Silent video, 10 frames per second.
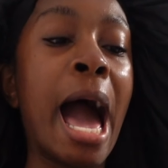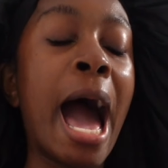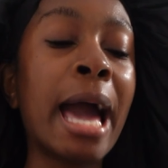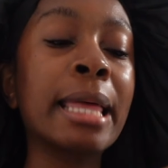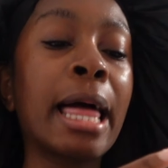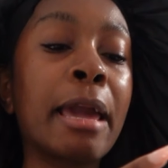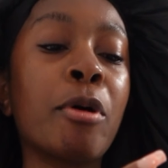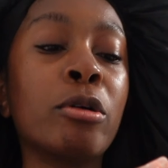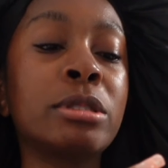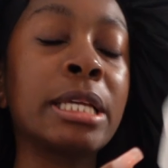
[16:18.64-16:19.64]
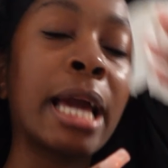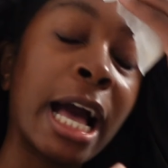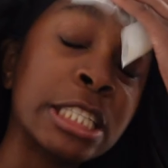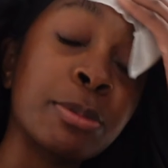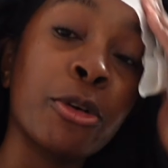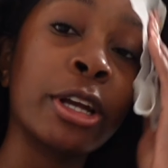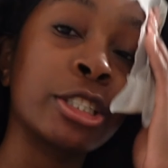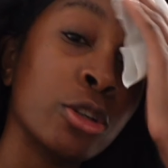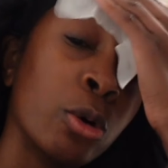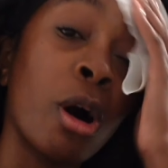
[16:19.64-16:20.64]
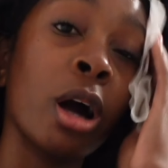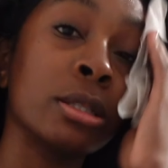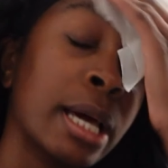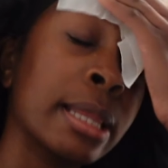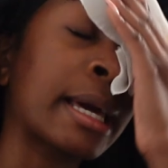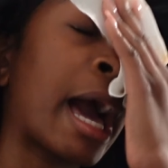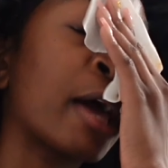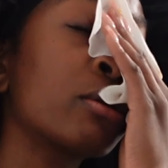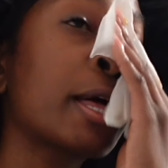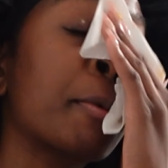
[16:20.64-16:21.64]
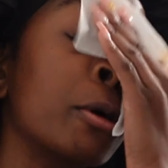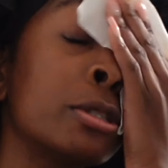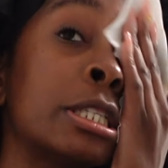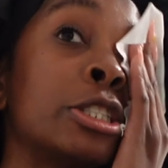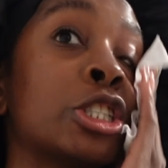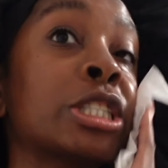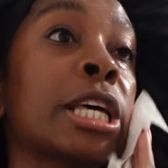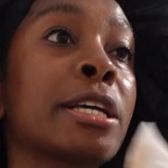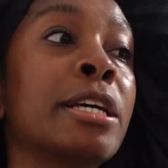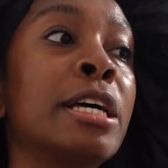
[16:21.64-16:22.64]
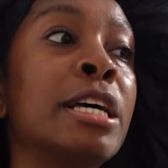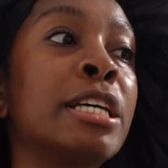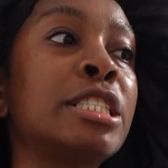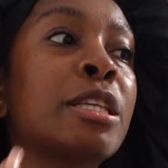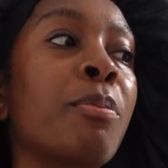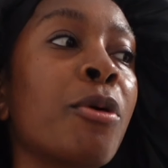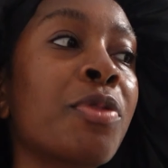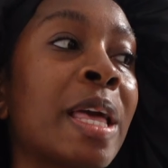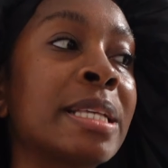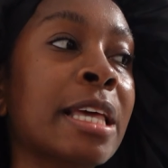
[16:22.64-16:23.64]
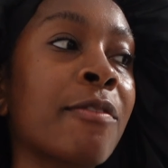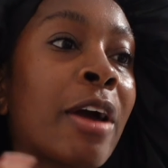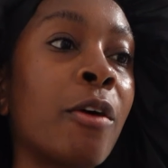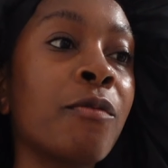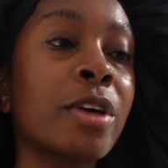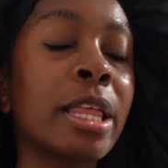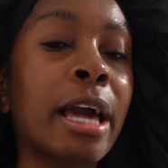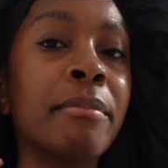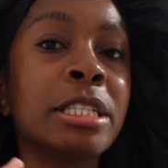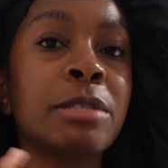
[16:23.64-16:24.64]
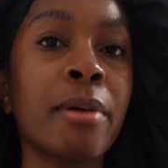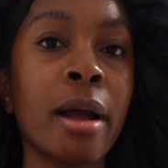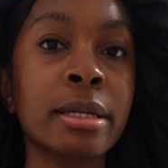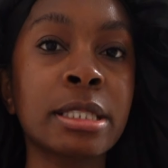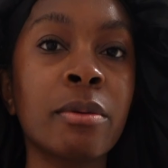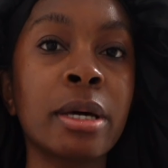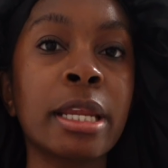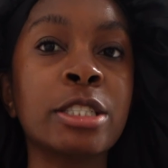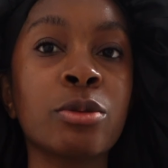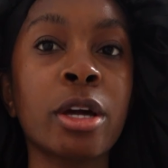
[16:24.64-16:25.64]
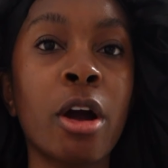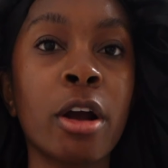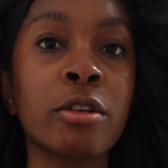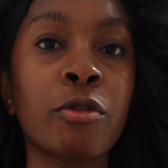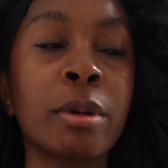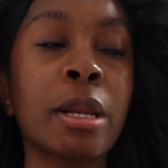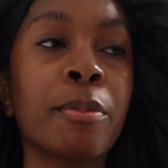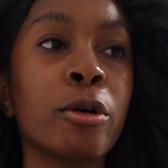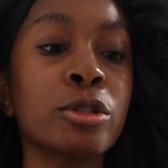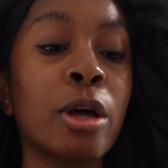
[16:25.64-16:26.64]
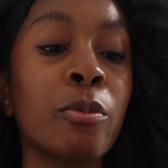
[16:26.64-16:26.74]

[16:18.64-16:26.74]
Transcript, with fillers: I like posting aspirational content. Like I don't like posting just like simple things. Like if I don't feel like I'm inspiring someone, it's really hard for me to post.